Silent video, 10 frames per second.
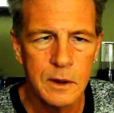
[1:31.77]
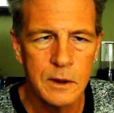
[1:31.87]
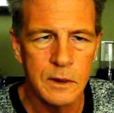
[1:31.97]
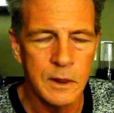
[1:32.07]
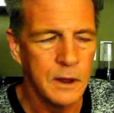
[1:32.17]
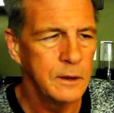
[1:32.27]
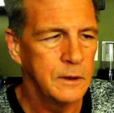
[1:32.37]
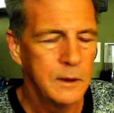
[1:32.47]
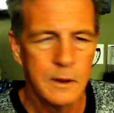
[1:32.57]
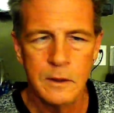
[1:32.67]
The
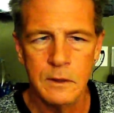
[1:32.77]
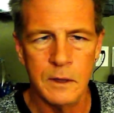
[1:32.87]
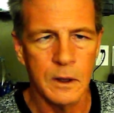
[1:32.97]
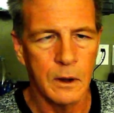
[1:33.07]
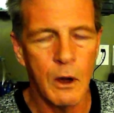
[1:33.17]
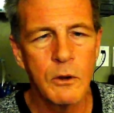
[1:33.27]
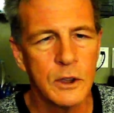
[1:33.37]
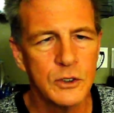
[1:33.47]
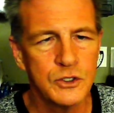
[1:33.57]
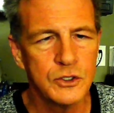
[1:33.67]

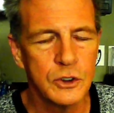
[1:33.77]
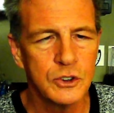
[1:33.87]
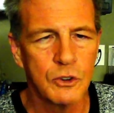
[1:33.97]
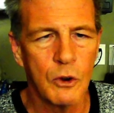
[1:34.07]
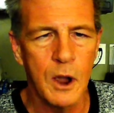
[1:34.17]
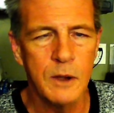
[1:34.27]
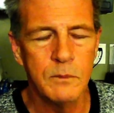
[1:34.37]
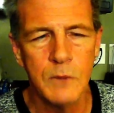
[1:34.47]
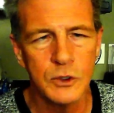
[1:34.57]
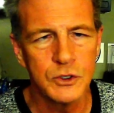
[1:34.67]
locusts destroyed
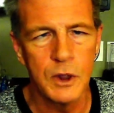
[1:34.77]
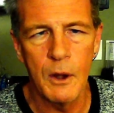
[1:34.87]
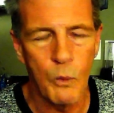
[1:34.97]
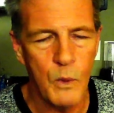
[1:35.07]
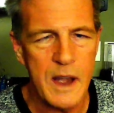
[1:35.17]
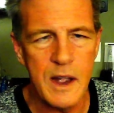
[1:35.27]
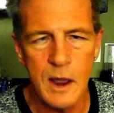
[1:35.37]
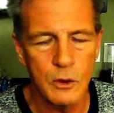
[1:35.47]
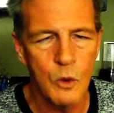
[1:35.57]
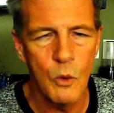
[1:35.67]
most of their wheat
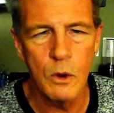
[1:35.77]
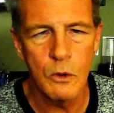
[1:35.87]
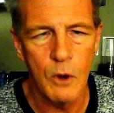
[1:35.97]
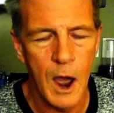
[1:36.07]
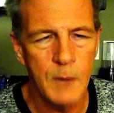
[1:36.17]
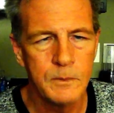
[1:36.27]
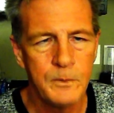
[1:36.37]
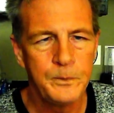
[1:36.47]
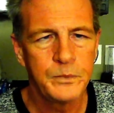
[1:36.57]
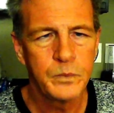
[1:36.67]
and corn crop,
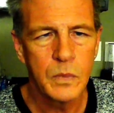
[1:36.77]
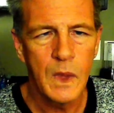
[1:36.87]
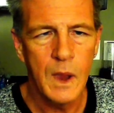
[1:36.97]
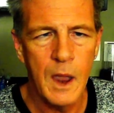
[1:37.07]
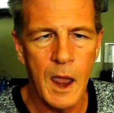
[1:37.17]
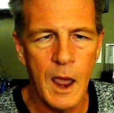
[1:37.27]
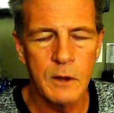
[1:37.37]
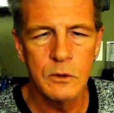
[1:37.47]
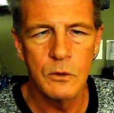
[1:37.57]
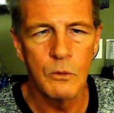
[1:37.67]

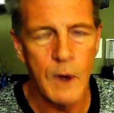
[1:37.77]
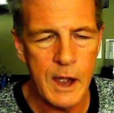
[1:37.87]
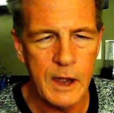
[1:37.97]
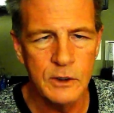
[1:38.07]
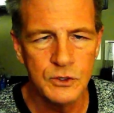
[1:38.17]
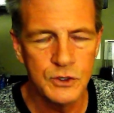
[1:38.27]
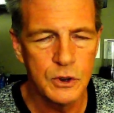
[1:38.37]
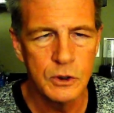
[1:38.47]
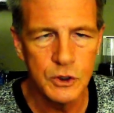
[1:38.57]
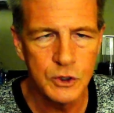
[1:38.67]
and rains
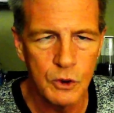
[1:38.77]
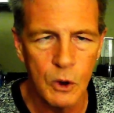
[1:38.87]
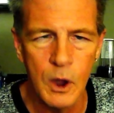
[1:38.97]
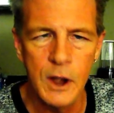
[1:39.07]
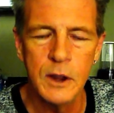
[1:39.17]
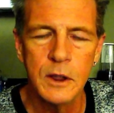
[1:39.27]
destroyed